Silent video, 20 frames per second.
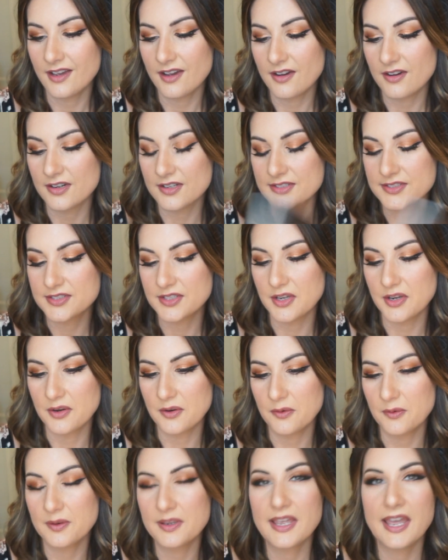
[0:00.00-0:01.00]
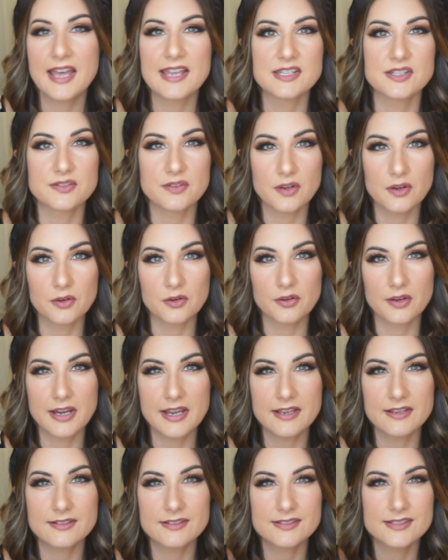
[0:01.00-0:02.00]
also it has a
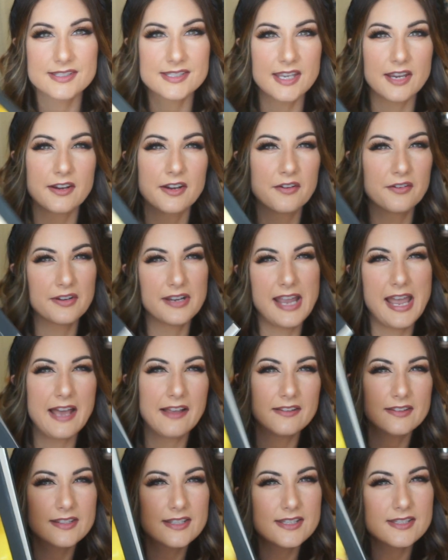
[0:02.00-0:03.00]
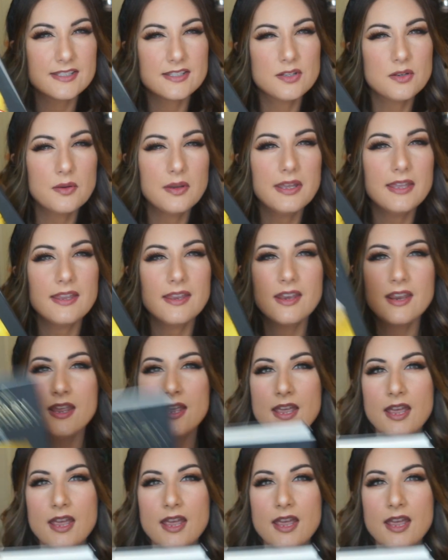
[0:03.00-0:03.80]
great scary reality to it.